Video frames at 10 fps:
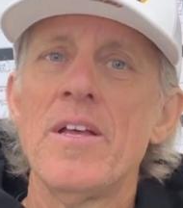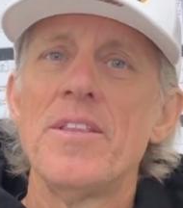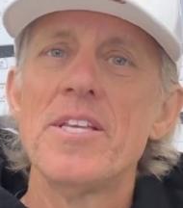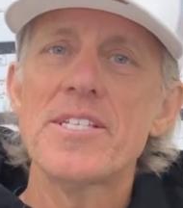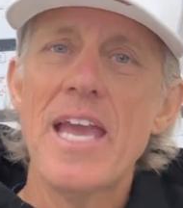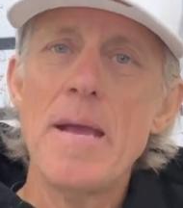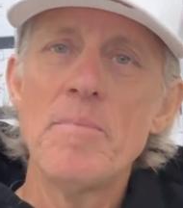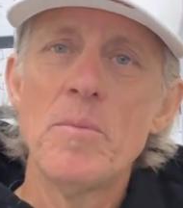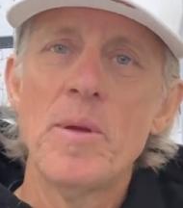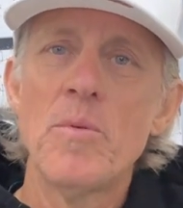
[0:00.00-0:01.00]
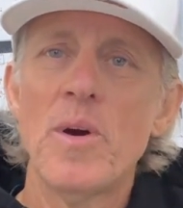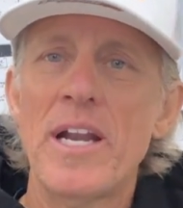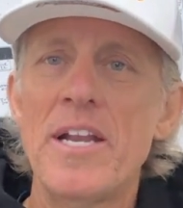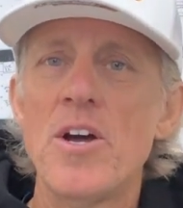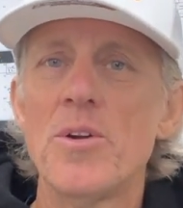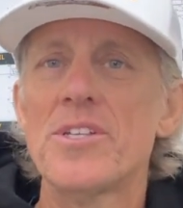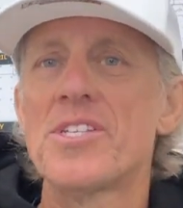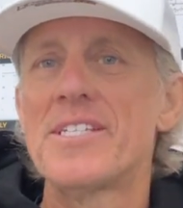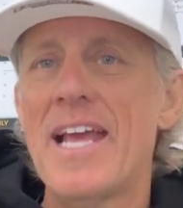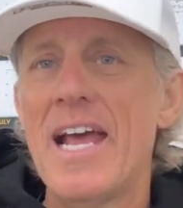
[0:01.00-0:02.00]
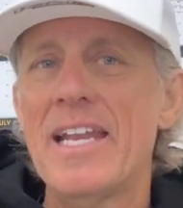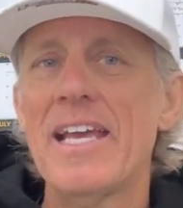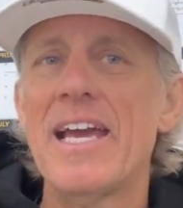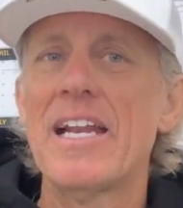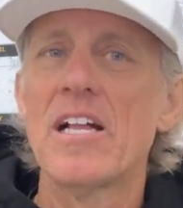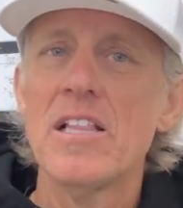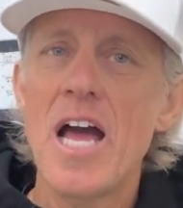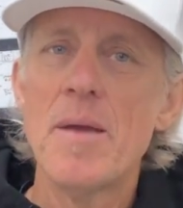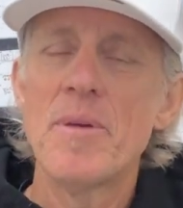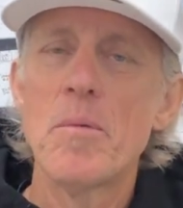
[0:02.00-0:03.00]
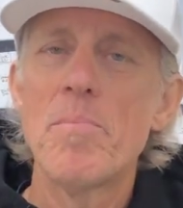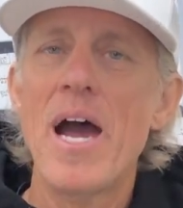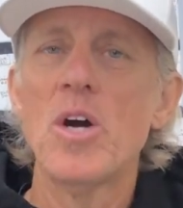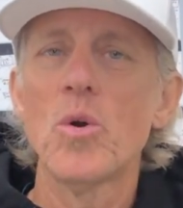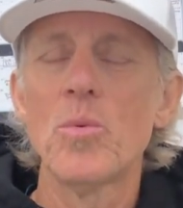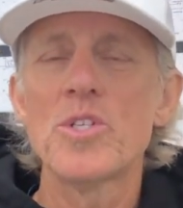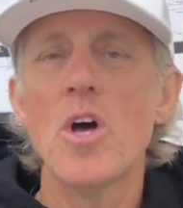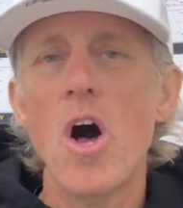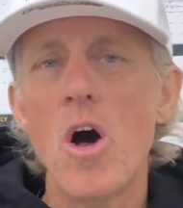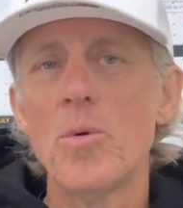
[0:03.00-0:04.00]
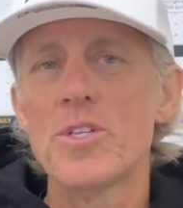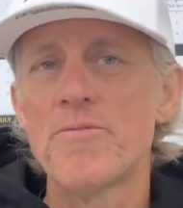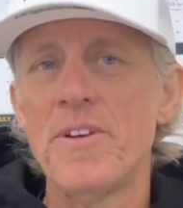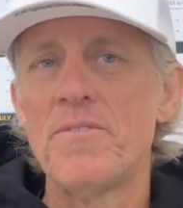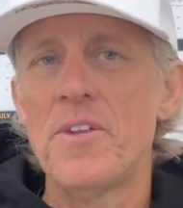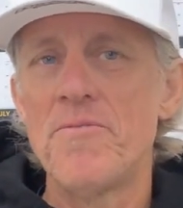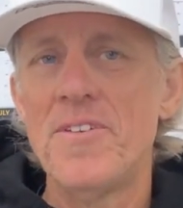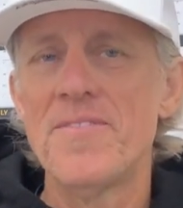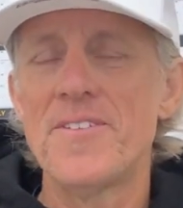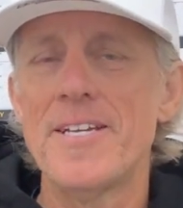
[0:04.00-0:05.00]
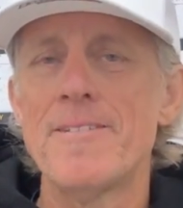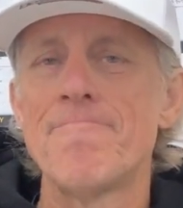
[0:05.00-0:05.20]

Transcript: This came to me when I noticed standing and climbing power was always 50-50.